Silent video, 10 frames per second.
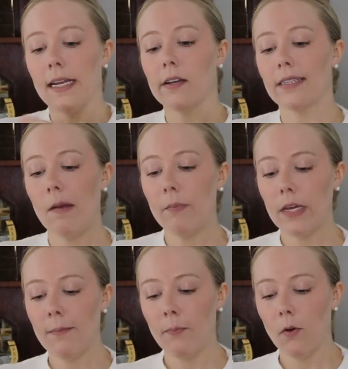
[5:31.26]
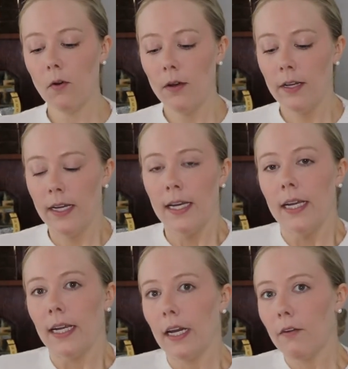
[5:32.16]
Now some people
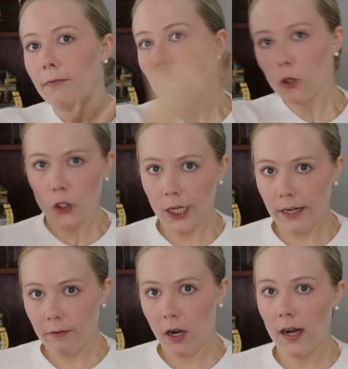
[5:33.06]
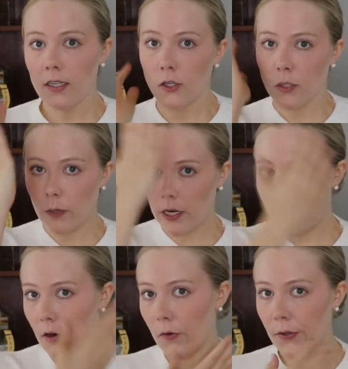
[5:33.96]
get a full sheet of gauze and just put
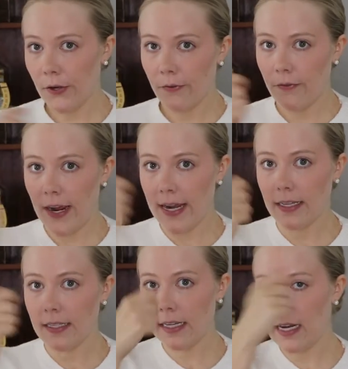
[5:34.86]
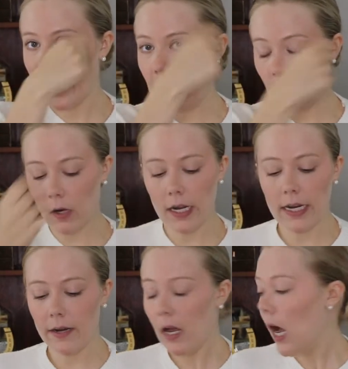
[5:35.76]
it over their face and
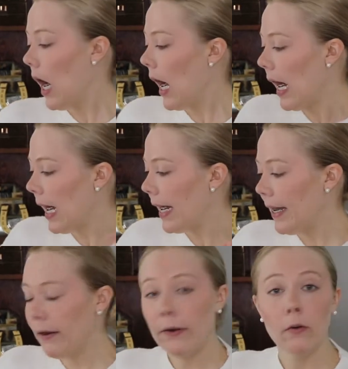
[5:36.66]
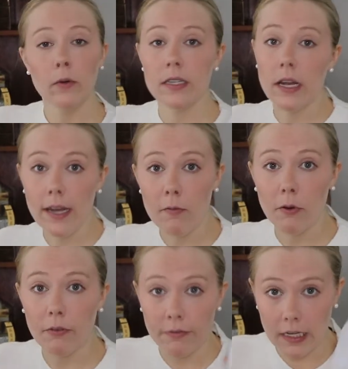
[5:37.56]
run it. I was
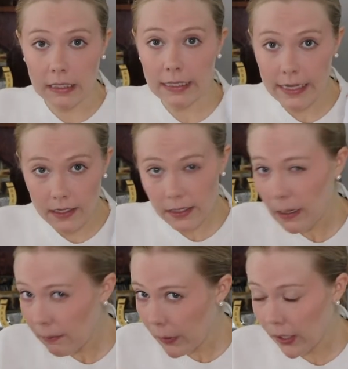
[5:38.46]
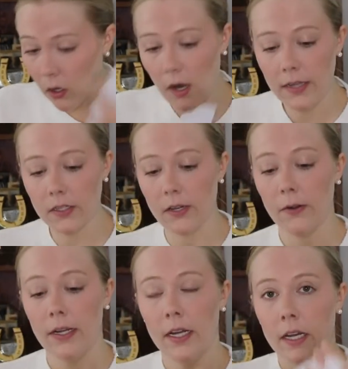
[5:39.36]
unable to find big gauze, so
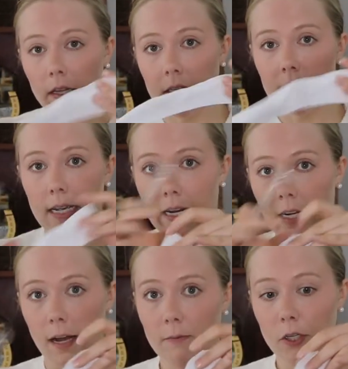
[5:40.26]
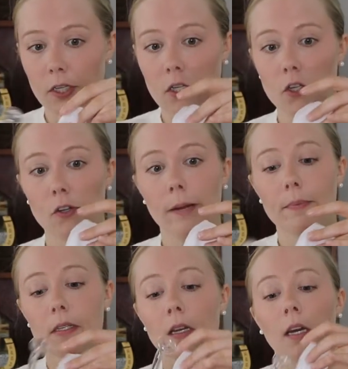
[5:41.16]
this is it. It comes just in
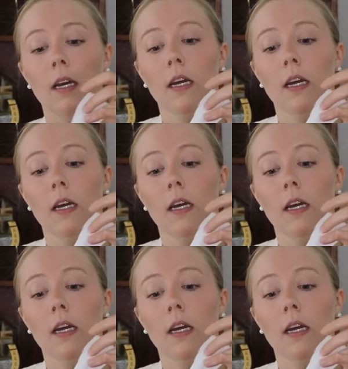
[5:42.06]
strips.